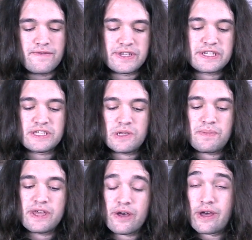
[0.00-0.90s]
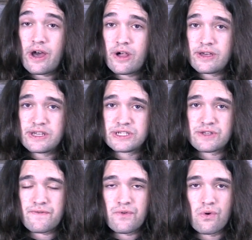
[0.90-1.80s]
V C C P L L
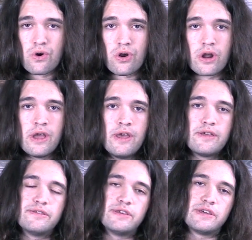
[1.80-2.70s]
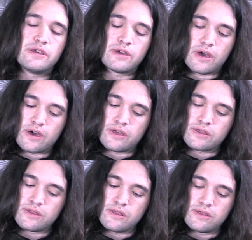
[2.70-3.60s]
is for the
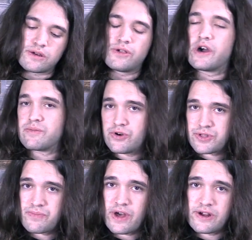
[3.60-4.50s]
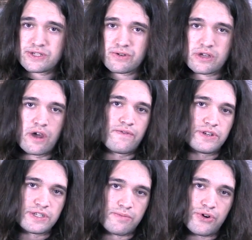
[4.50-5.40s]
uh, the clock multiplier, so it
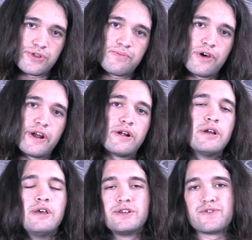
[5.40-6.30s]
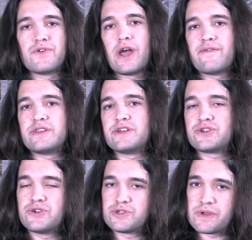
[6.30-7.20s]
governs the multiplier. So if you're having
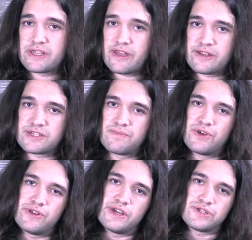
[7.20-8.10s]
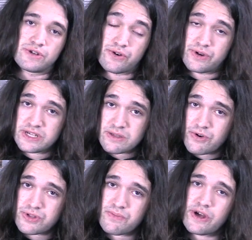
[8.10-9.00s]
issues maintaining stability as you increase the
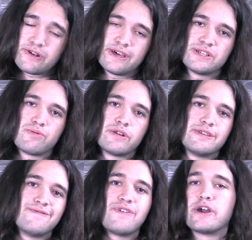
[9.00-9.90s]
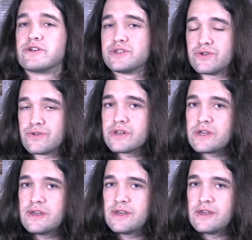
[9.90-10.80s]
multiplier, that is one of the finer tuned